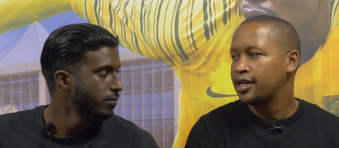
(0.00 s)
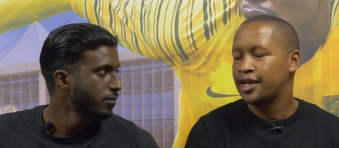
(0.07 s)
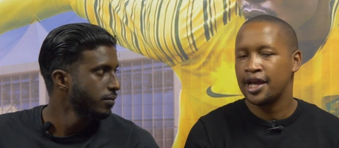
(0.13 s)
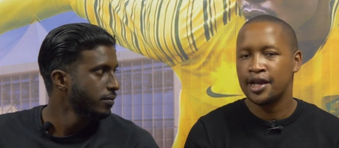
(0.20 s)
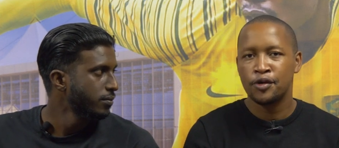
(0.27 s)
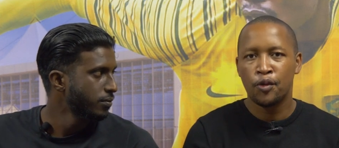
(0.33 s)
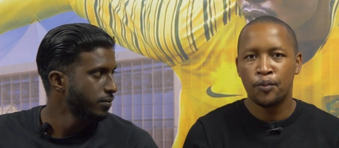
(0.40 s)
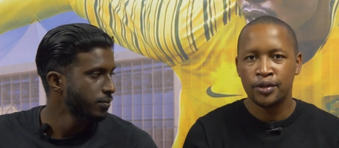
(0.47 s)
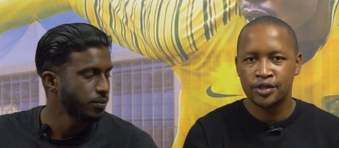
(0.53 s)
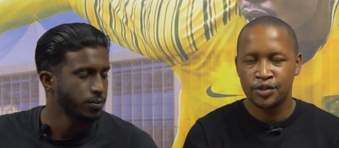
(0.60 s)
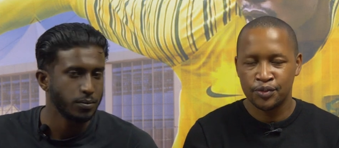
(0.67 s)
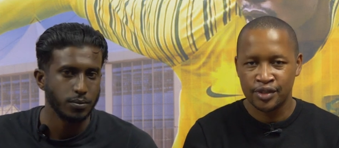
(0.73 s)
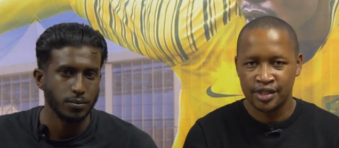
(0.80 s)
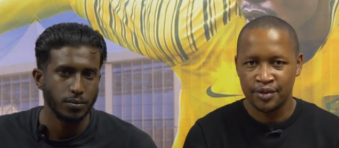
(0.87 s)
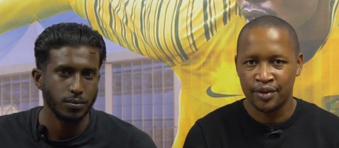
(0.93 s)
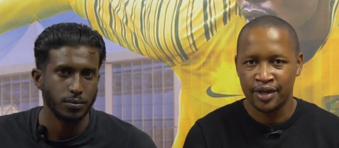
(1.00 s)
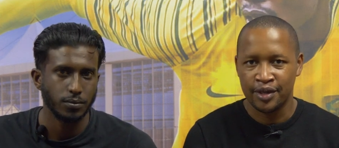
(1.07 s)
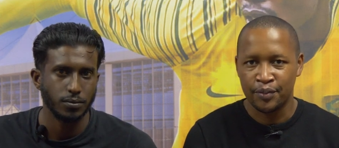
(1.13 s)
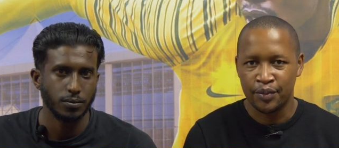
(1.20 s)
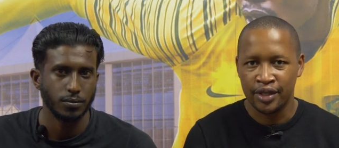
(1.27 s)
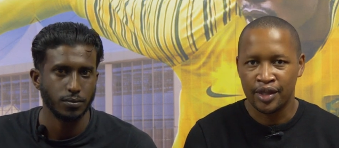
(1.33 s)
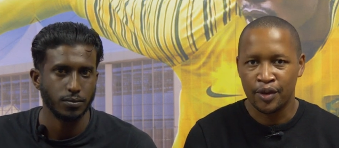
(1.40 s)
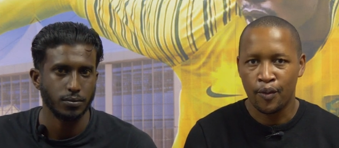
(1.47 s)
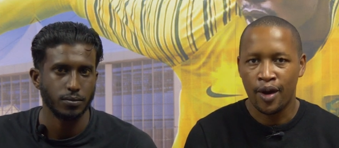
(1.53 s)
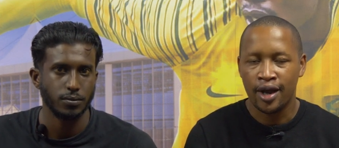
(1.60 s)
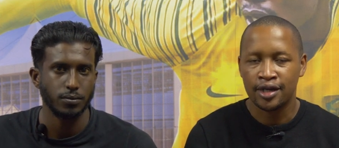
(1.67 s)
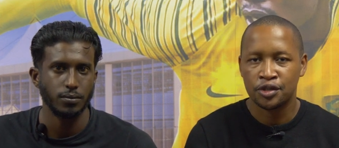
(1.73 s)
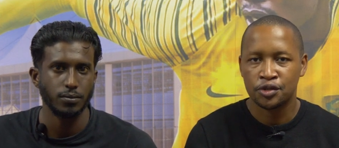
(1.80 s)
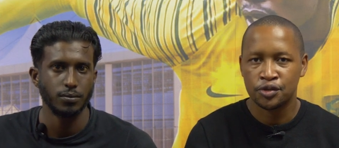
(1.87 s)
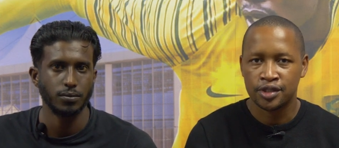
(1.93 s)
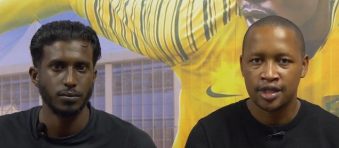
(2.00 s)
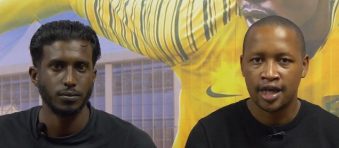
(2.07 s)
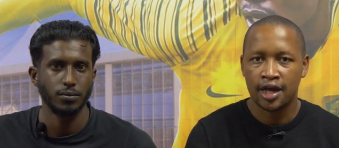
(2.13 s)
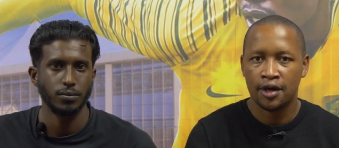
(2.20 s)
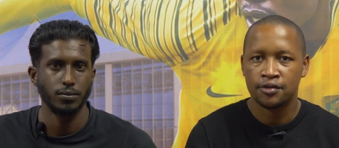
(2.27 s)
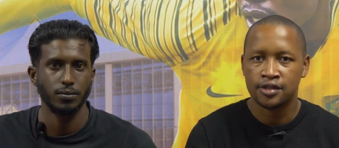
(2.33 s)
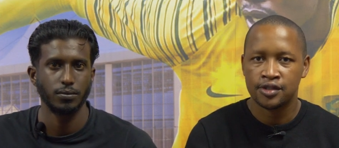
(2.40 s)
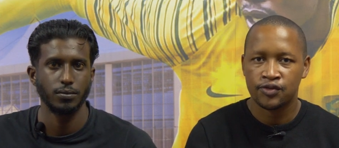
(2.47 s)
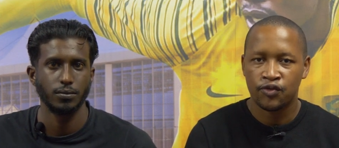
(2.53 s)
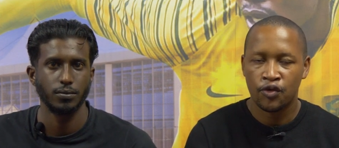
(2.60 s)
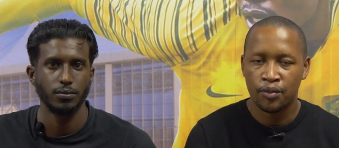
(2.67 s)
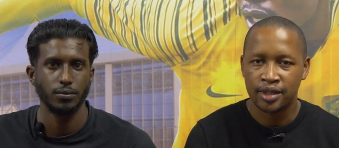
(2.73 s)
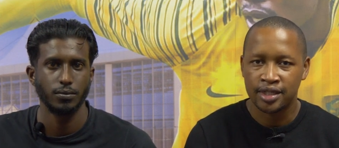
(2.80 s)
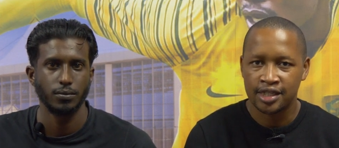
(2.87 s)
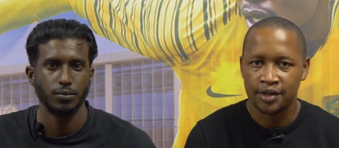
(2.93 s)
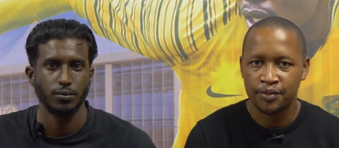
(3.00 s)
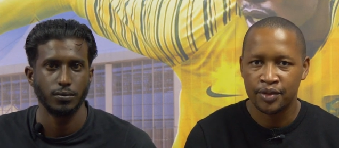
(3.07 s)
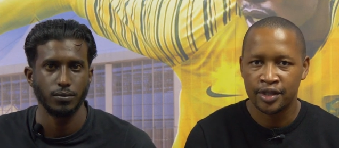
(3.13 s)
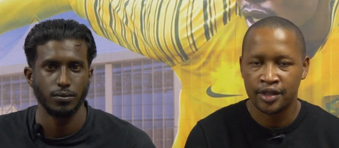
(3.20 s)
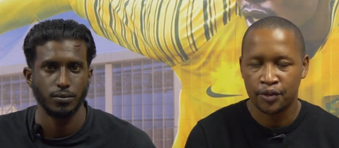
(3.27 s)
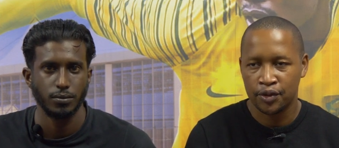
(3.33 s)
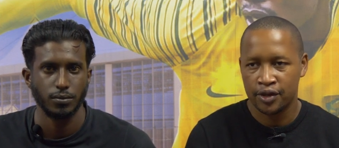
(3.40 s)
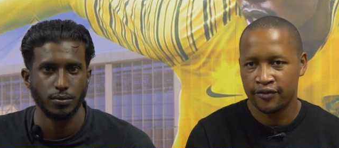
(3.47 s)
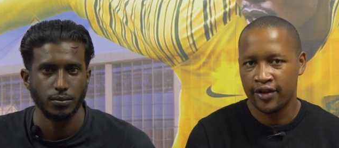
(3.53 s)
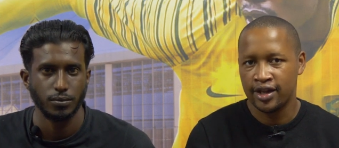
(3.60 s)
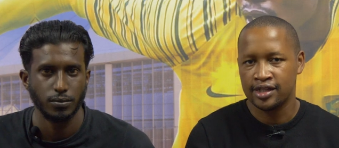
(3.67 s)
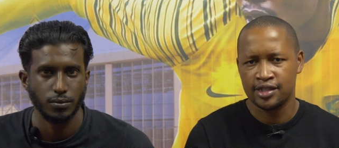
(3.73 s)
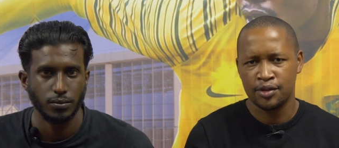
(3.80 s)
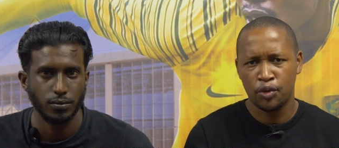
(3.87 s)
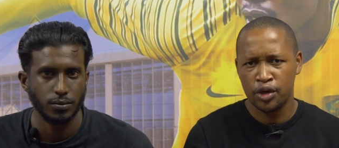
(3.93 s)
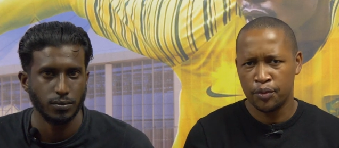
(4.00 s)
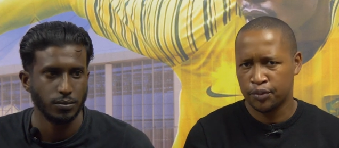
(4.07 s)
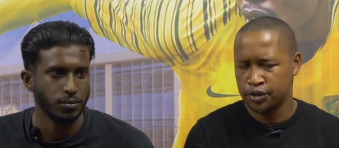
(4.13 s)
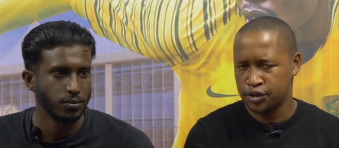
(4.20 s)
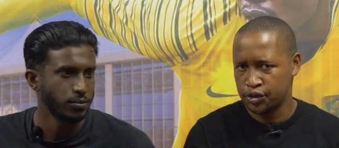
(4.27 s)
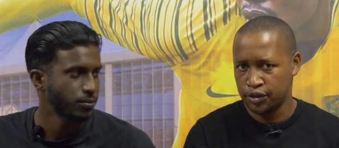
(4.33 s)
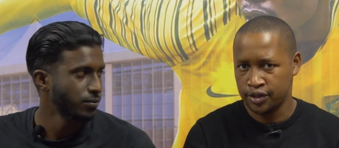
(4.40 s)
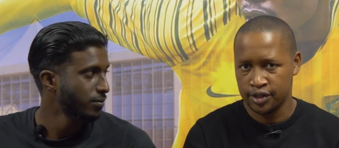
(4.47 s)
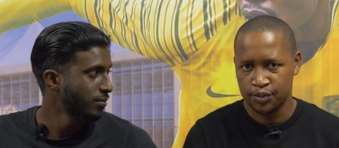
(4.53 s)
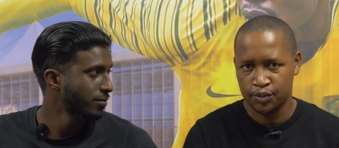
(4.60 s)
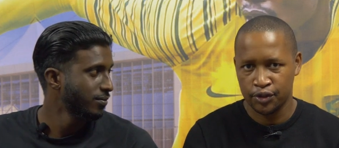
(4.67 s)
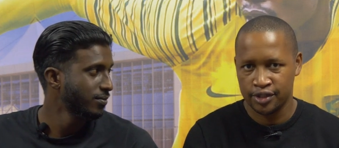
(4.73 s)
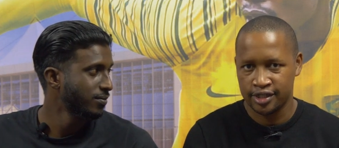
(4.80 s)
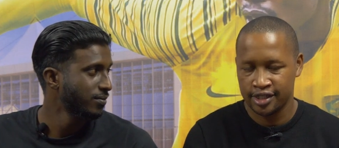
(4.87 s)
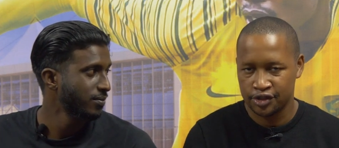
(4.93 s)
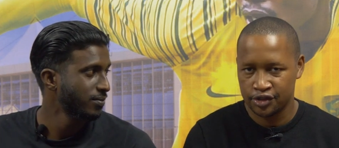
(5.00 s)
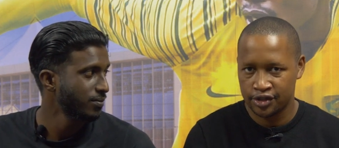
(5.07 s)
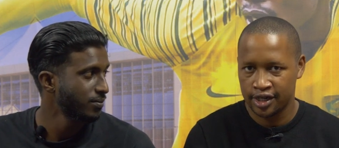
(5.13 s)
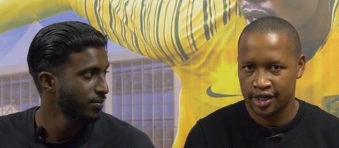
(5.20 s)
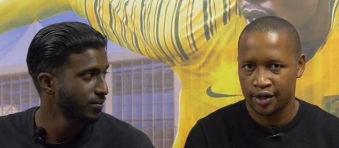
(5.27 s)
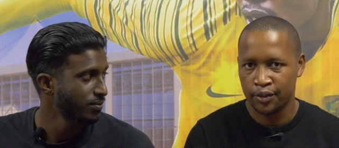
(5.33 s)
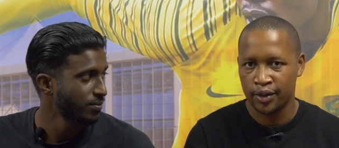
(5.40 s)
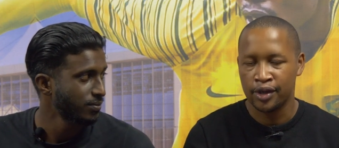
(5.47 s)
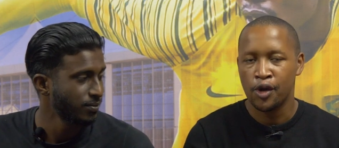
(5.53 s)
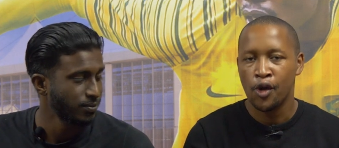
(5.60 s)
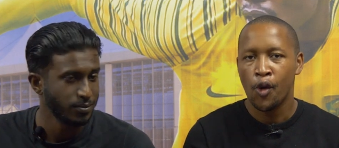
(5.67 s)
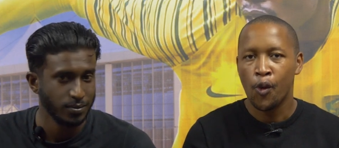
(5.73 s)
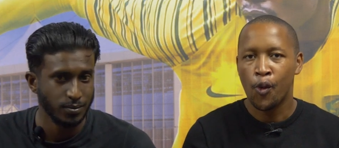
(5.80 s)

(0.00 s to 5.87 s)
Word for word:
Speaker 1: Can Upitsu Mosimane be the one to take out his former team in the quarterfinals? I'm going to put you on the spot here straight away.